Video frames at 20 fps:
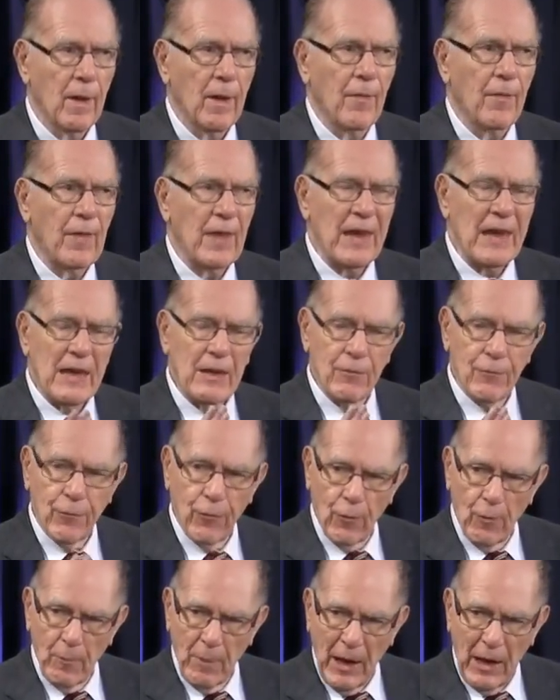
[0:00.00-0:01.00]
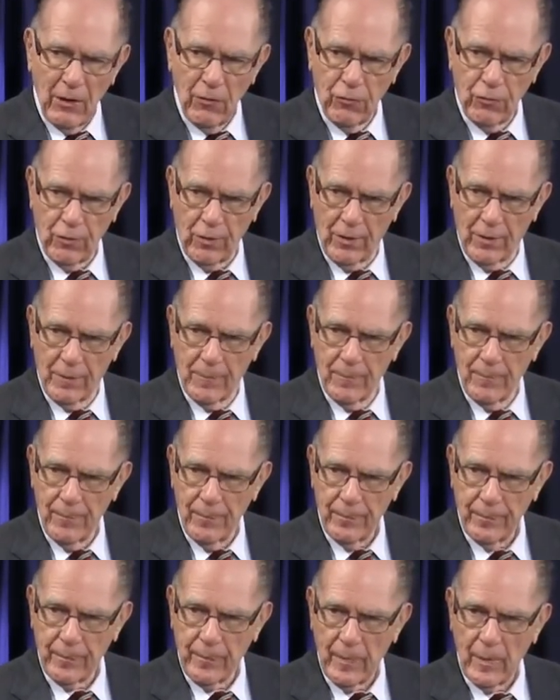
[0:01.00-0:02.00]
the information
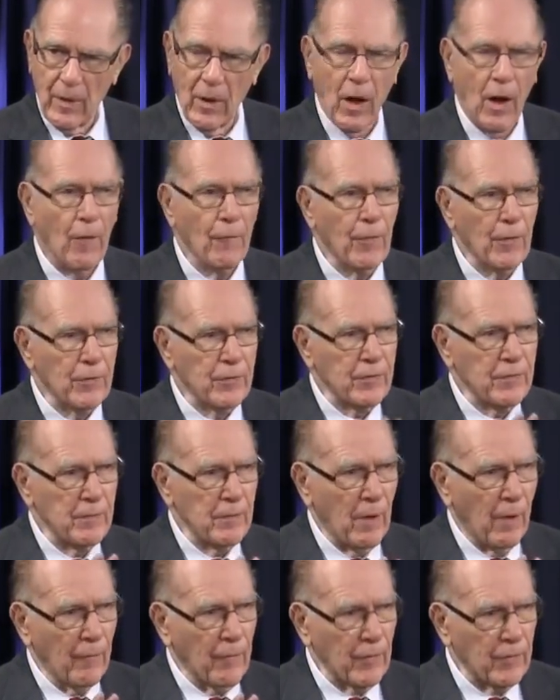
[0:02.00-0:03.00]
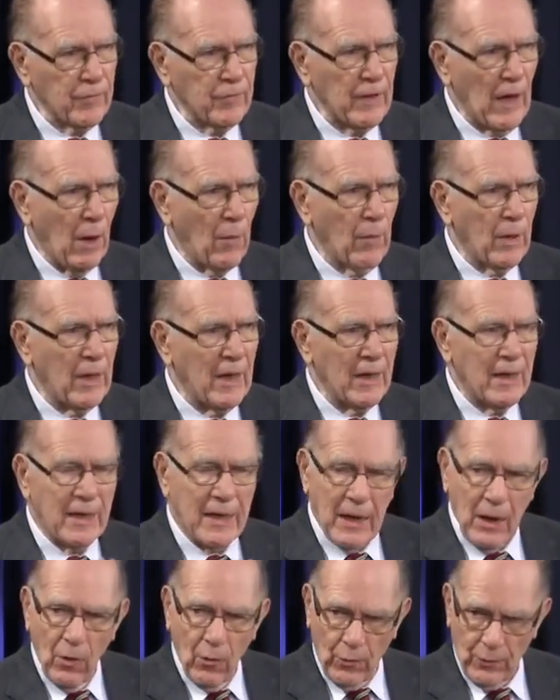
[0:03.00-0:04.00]
of the Saudi
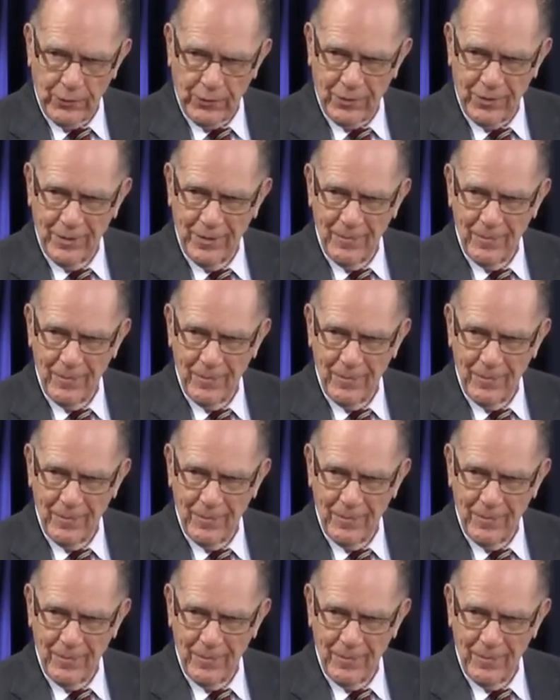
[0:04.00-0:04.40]
guilt